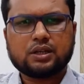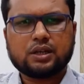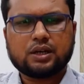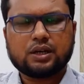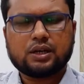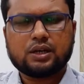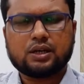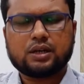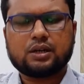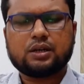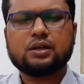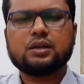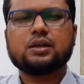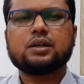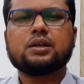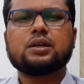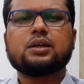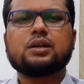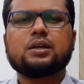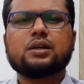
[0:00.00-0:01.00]
are
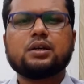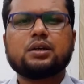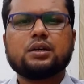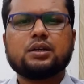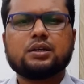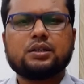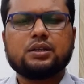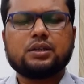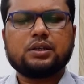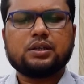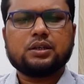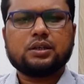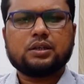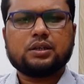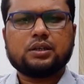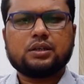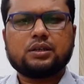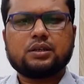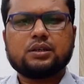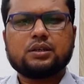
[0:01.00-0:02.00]

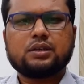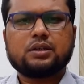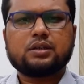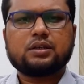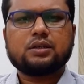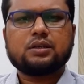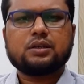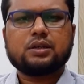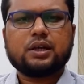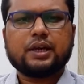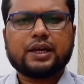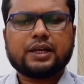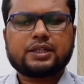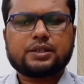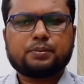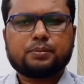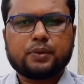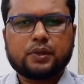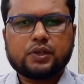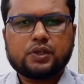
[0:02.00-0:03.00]
the
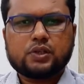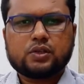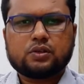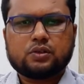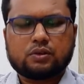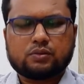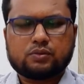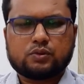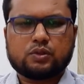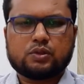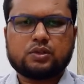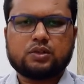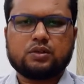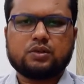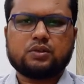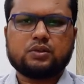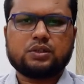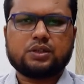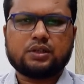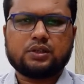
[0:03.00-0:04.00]
expression of
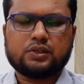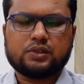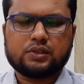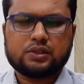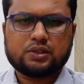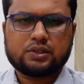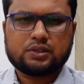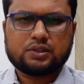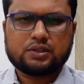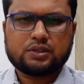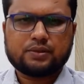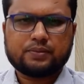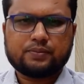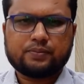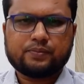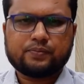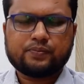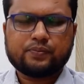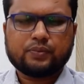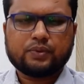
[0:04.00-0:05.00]
sociological research,
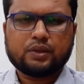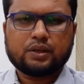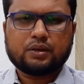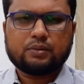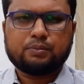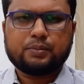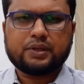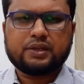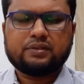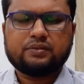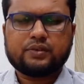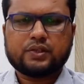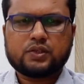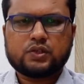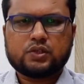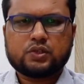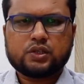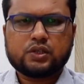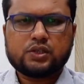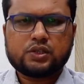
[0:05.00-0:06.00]

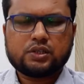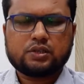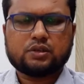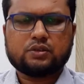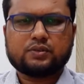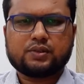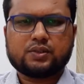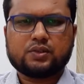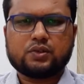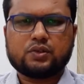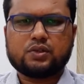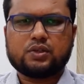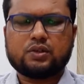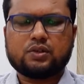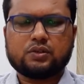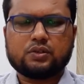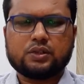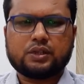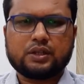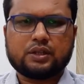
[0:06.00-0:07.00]
manifestation of the
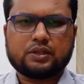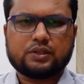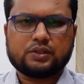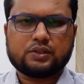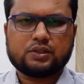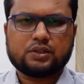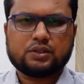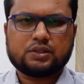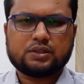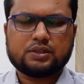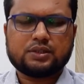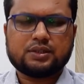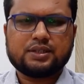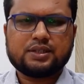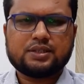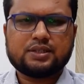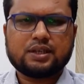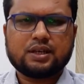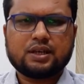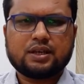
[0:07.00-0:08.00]
sociological research.
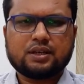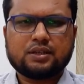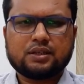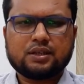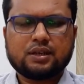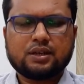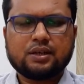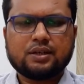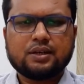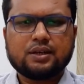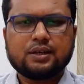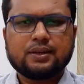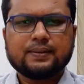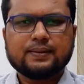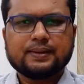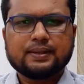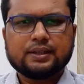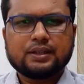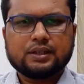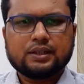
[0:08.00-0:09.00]
These are
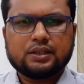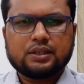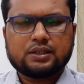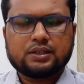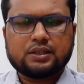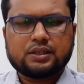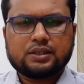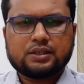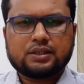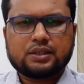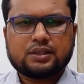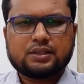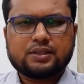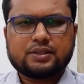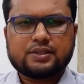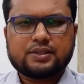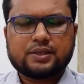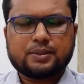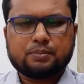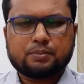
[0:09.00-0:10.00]
the
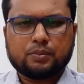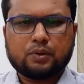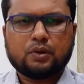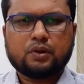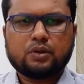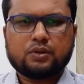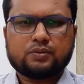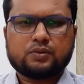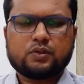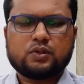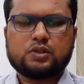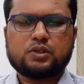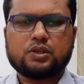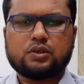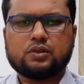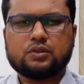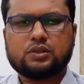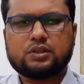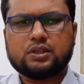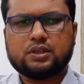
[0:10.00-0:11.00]
symbol of
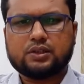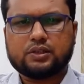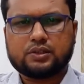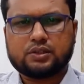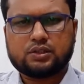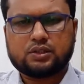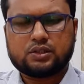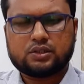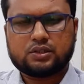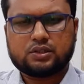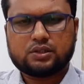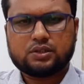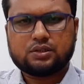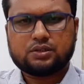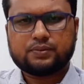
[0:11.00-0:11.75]
sociological research.